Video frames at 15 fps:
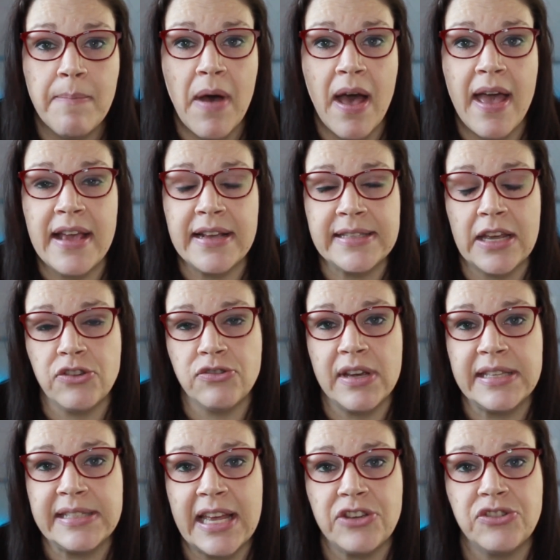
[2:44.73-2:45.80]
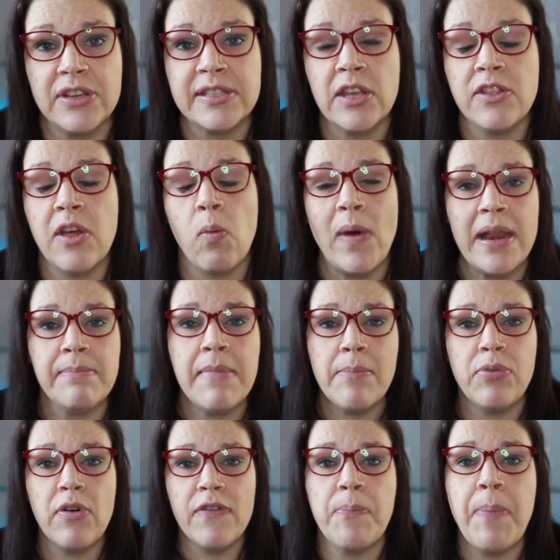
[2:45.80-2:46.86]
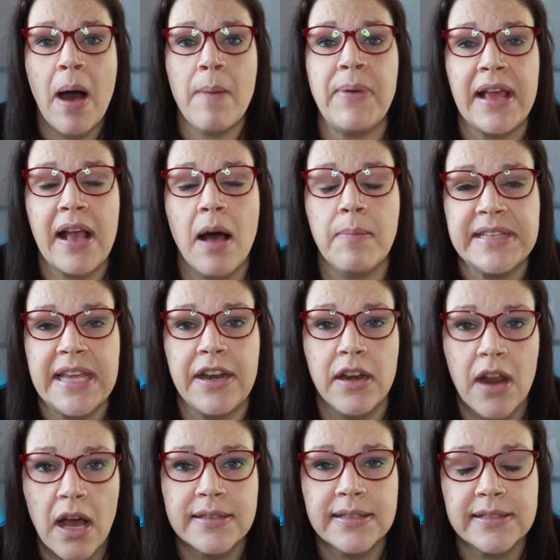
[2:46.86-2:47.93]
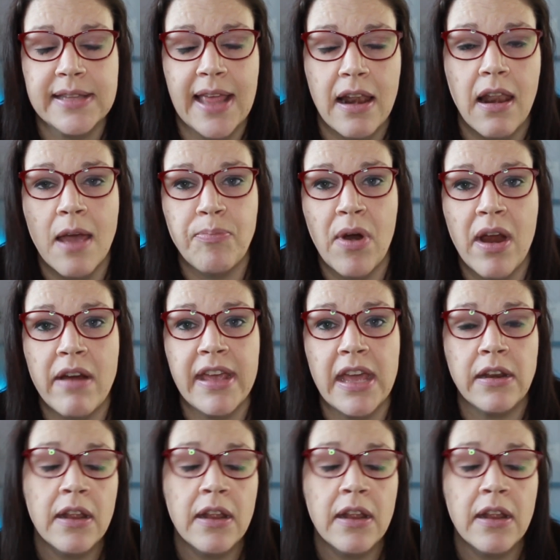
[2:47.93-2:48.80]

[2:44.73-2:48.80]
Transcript: etc., etc., so that when a member of the public comes in and asks that librarian,